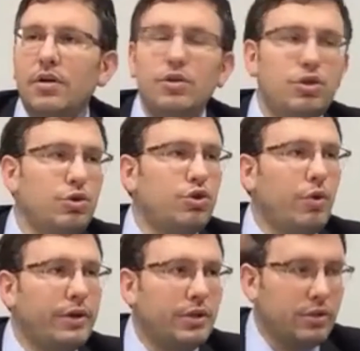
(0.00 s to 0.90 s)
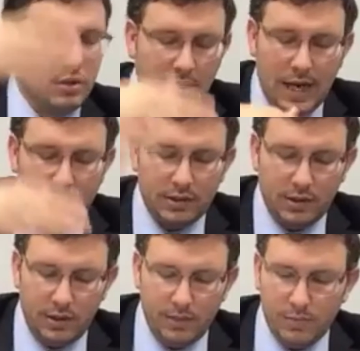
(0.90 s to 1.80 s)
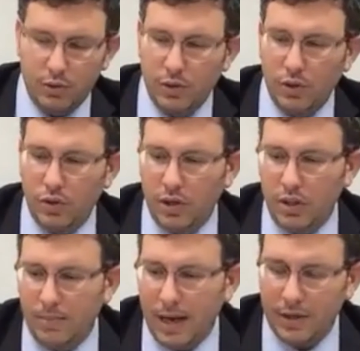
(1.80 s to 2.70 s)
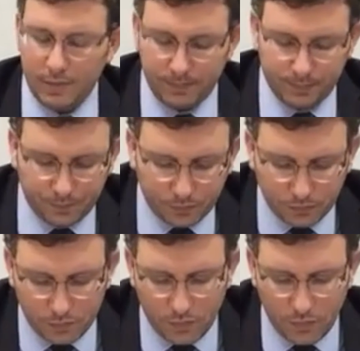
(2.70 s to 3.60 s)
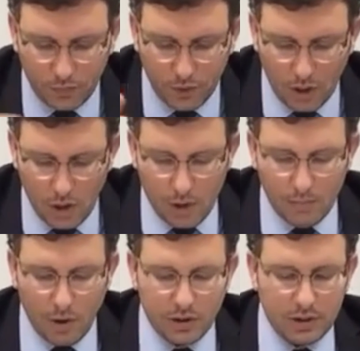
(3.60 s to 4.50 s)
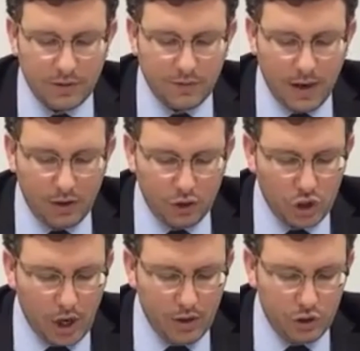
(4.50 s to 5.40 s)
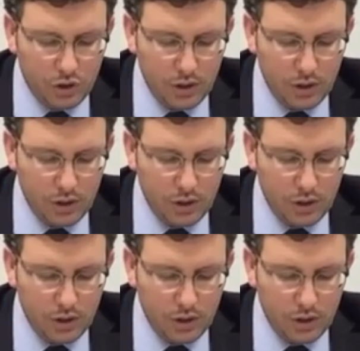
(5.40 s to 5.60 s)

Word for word: two choices constantly between the good and the bad. Moses' final charge